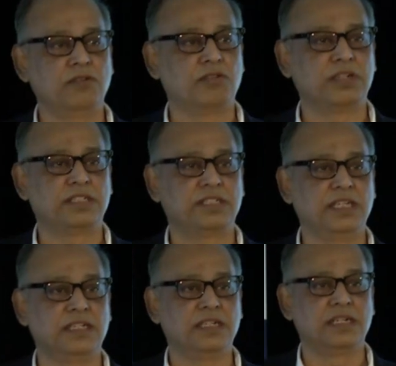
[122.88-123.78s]
or
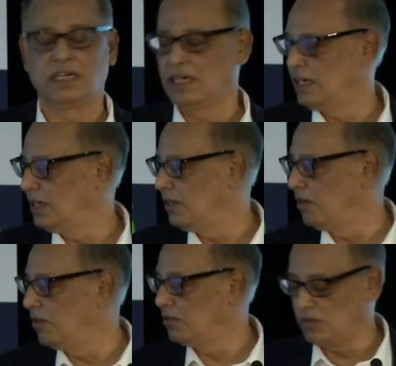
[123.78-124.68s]
exceed your